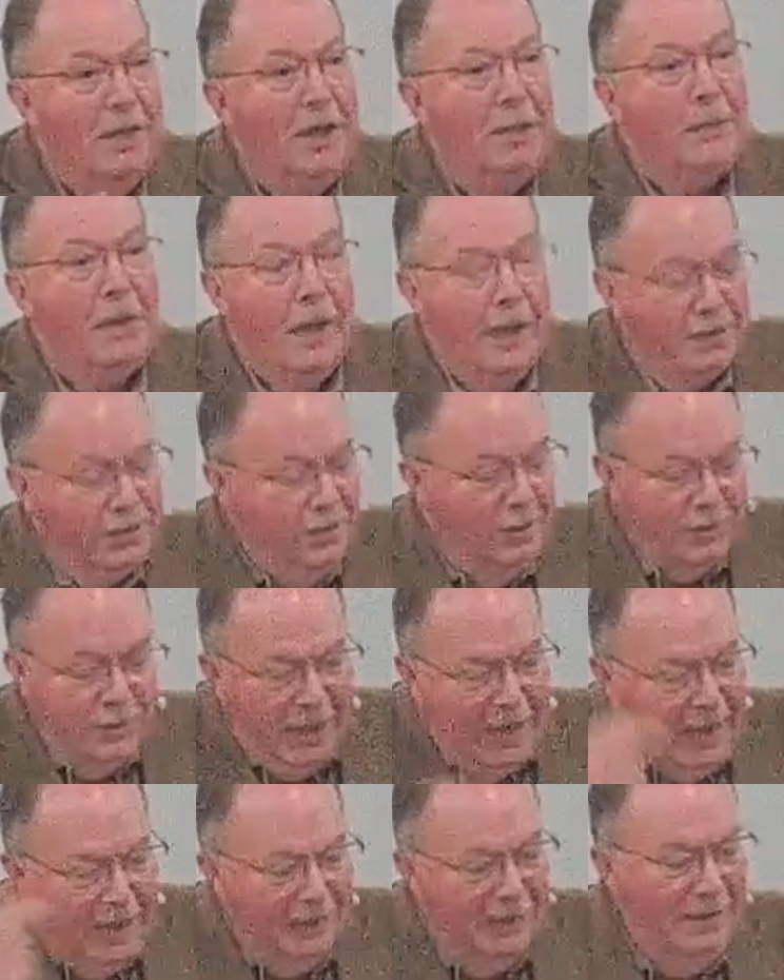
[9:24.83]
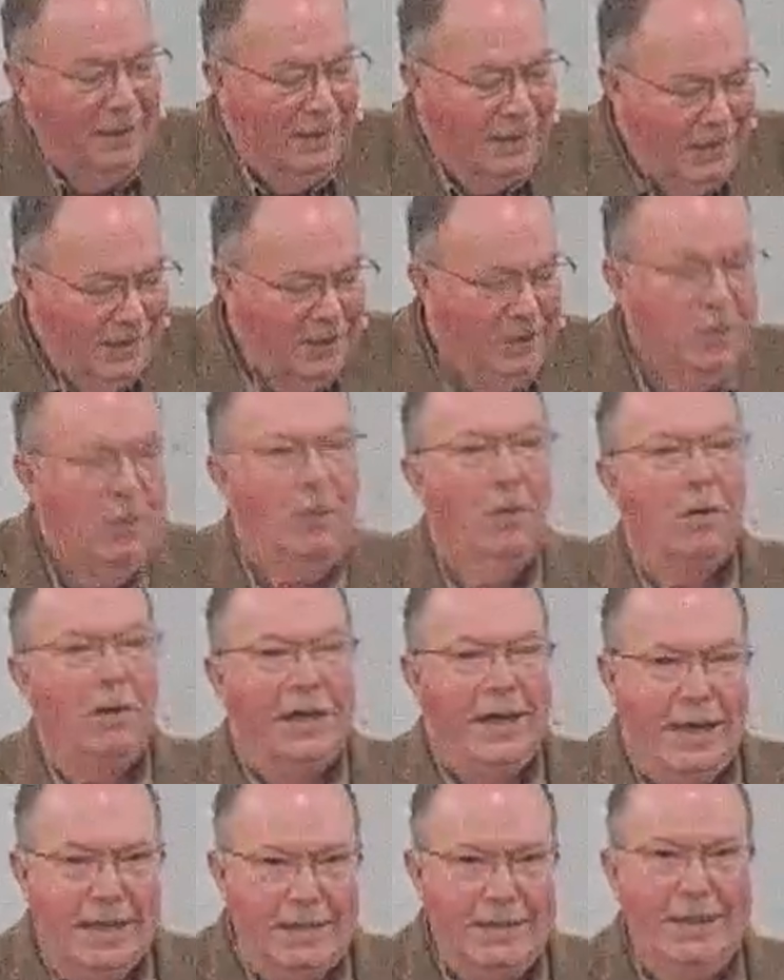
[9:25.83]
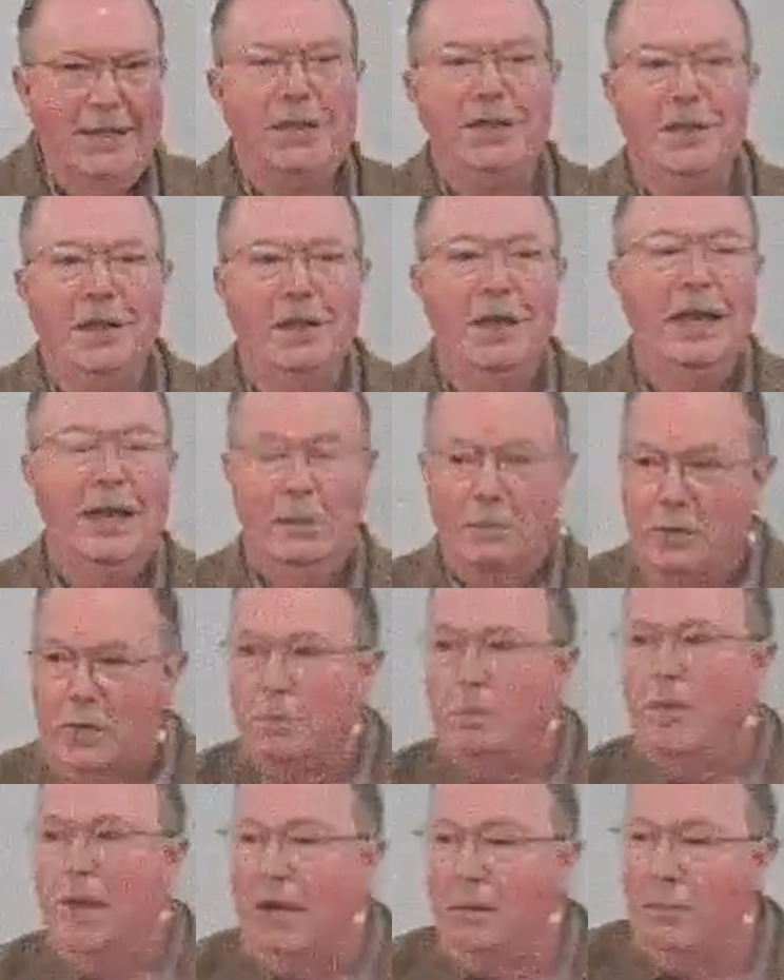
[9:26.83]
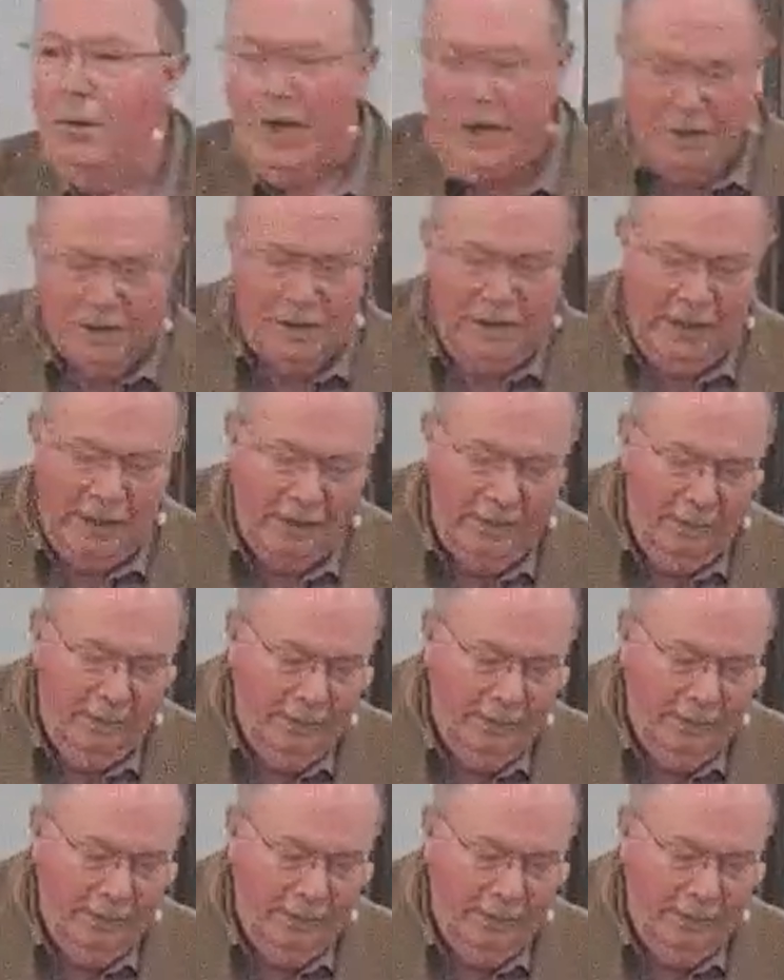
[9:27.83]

the Apostle John, this story existed and was being preached on.